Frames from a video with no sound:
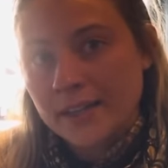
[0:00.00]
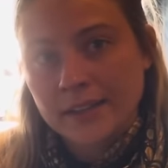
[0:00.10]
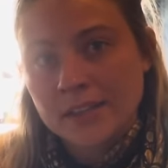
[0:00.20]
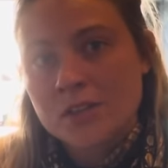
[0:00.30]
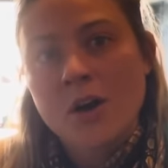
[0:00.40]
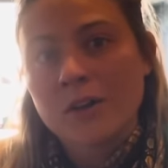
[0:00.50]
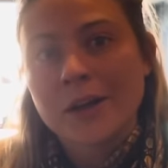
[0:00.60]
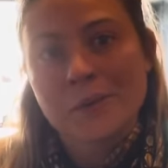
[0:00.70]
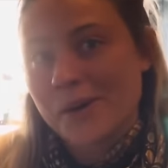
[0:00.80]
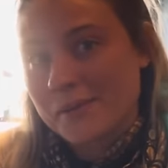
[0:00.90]
Like, that's all
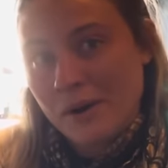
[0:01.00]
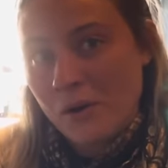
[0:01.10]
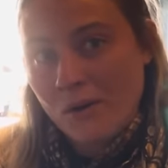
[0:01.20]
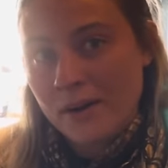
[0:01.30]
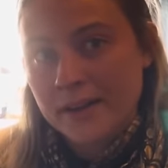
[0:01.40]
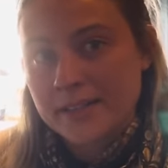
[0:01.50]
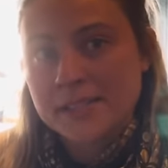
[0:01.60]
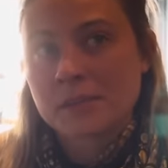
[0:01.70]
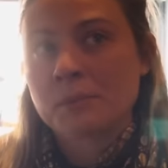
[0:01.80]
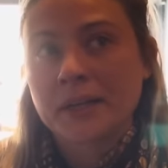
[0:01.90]
I want in my heart,
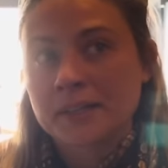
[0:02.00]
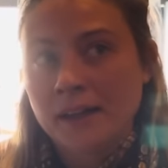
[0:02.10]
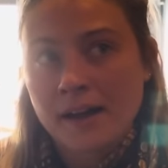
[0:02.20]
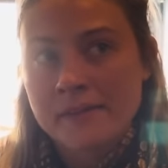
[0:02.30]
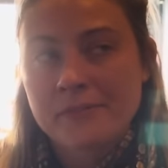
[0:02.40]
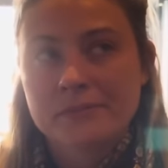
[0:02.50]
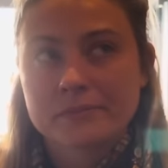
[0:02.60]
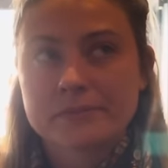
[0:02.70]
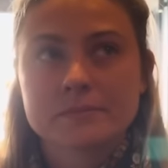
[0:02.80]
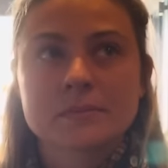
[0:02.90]
is to bring life
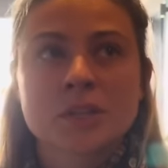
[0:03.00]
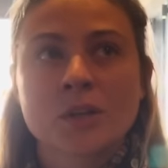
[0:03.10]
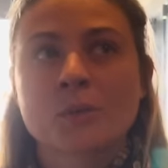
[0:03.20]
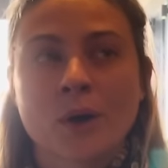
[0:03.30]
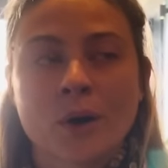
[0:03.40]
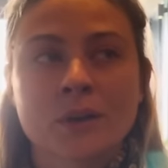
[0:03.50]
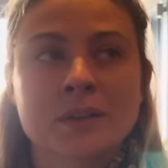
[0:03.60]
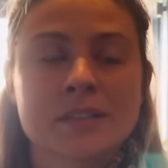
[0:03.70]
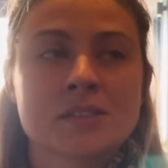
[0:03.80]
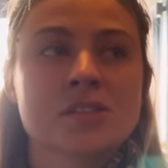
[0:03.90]
to the world
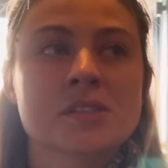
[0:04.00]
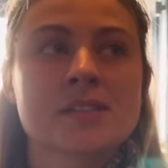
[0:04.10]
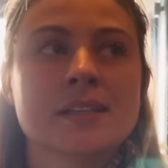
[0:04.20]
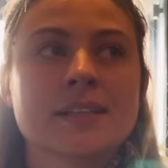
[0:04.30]
and just